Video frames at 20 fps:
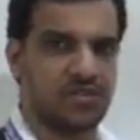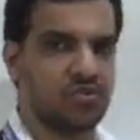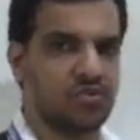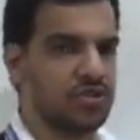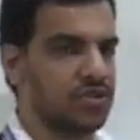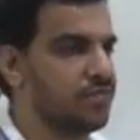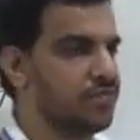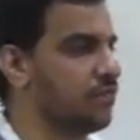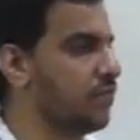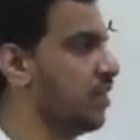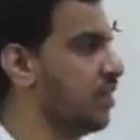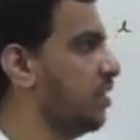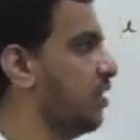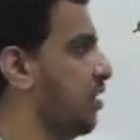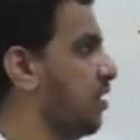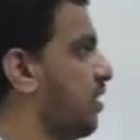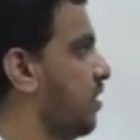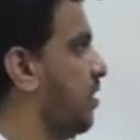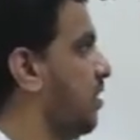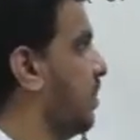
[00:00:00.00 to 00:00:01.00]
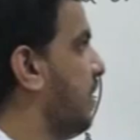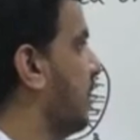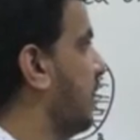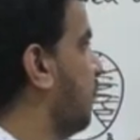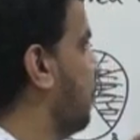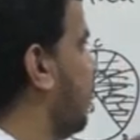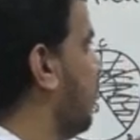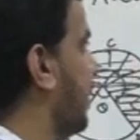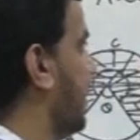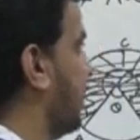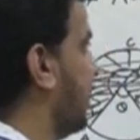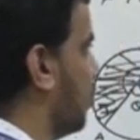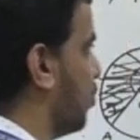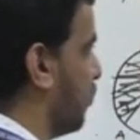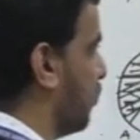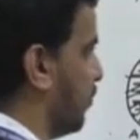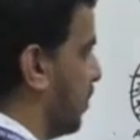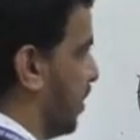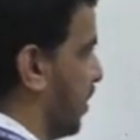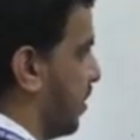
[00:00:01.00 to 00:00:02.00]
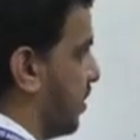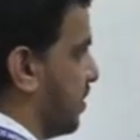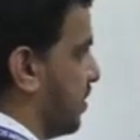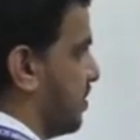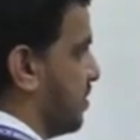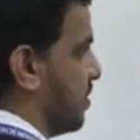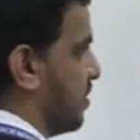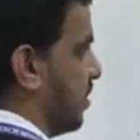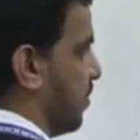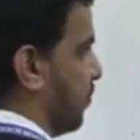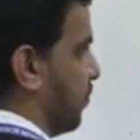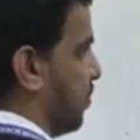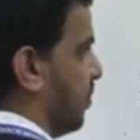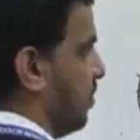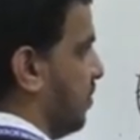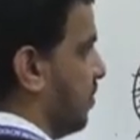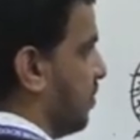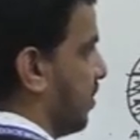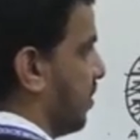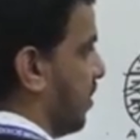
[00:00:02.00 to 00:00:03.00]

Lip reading: Okay, if length of an arc is given